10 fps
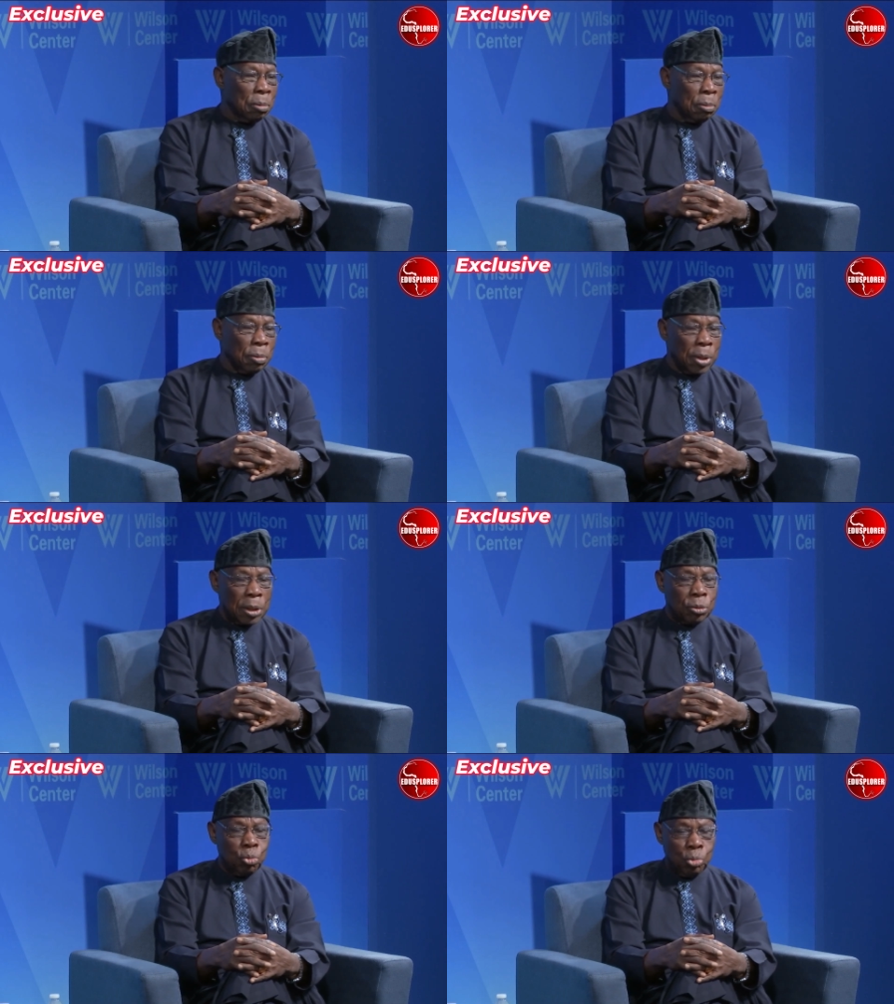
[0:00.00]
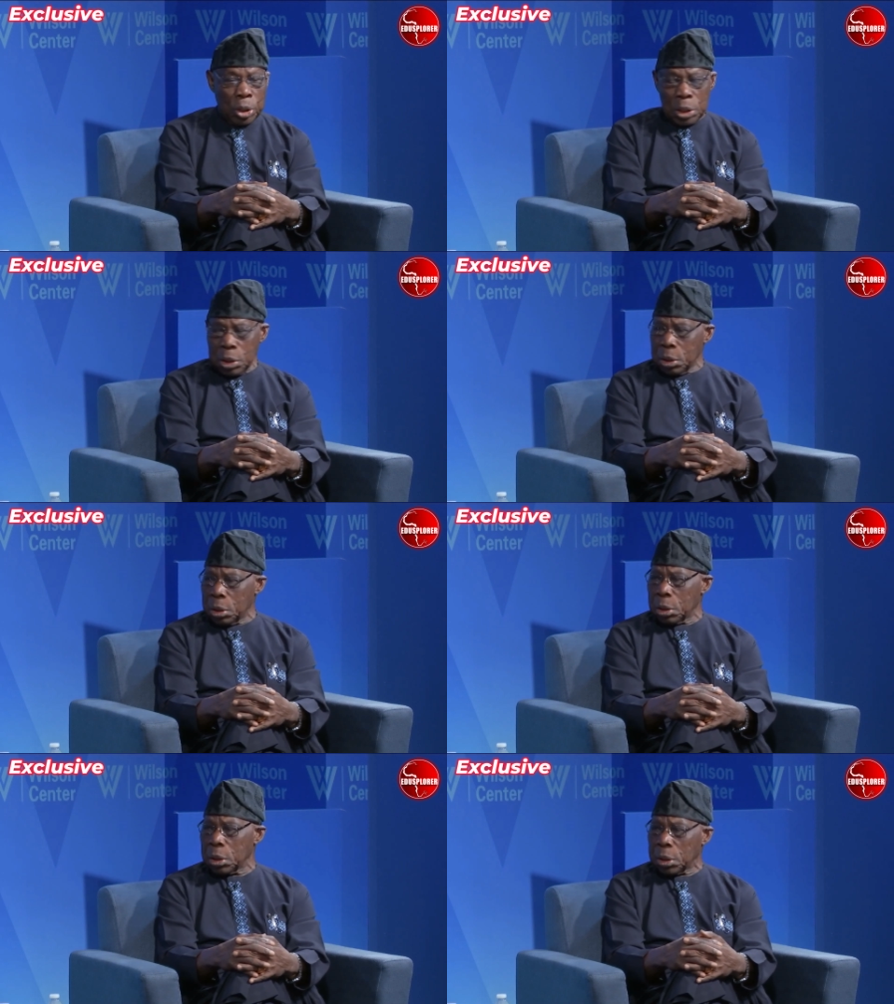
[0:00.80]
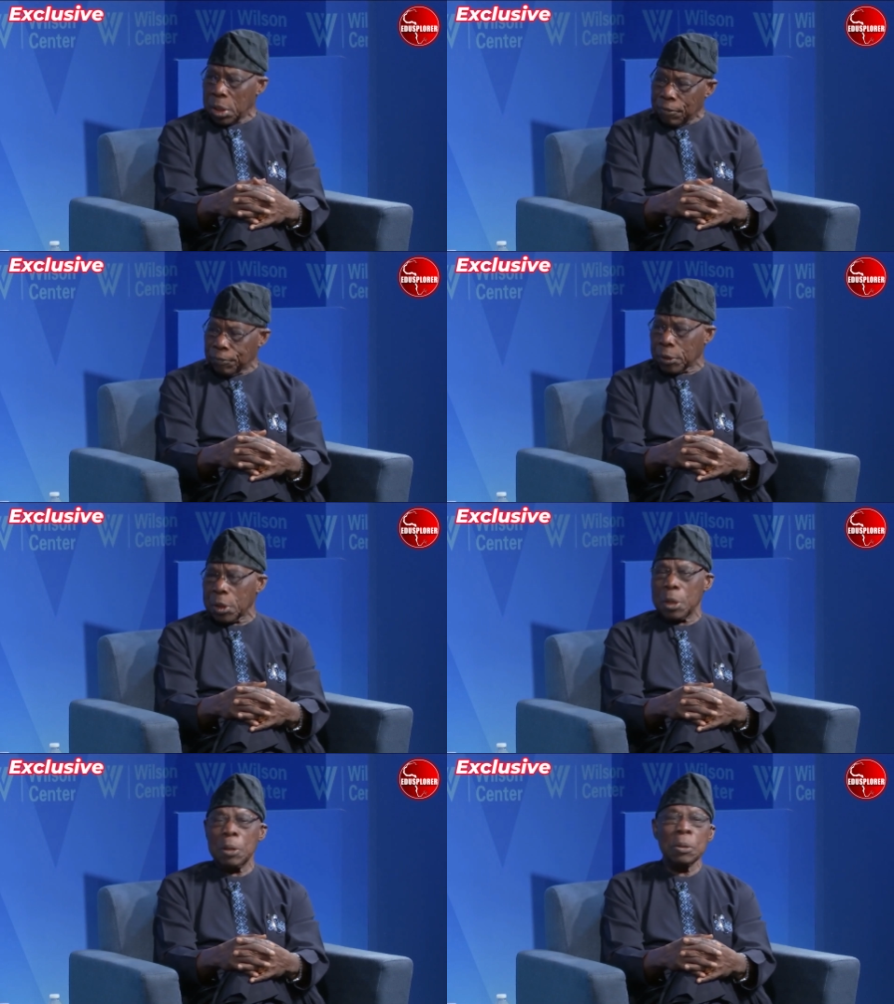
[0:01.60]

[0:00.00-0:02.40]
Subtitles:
that we in Africa